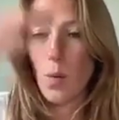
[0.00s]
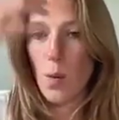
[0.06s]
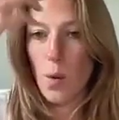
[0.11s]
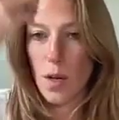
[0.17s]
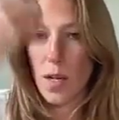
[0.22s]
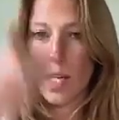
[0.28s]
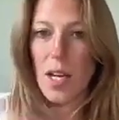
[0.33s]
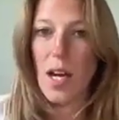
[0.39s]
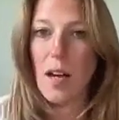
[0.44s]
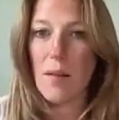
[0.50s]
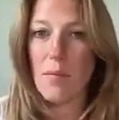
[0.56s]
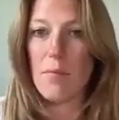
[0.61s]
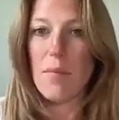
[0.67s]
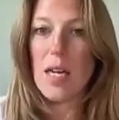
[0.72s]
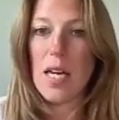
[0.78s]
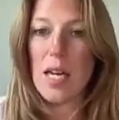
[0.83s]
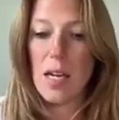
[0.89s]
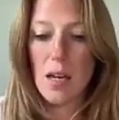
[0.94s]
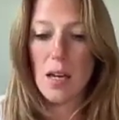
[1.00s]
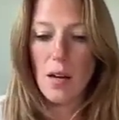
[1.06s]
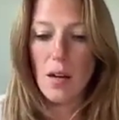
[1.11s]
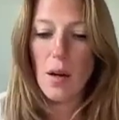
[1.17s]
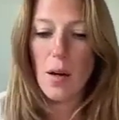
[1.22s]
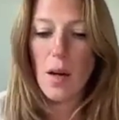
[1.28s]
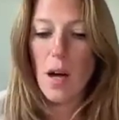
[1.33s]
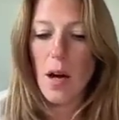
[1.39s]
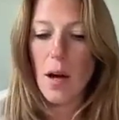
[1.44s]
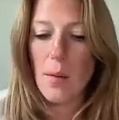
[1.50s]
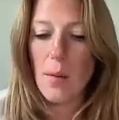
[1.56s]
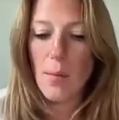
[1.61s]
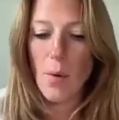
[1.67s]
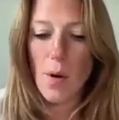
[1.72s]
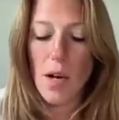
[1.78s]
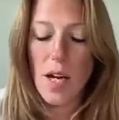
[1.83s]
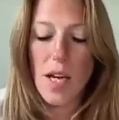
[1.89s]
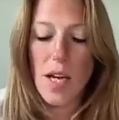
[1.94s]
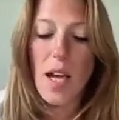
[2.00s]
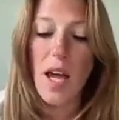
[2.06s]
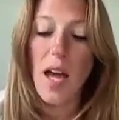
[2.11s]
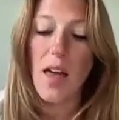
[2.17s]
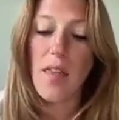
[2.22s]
working on me morning.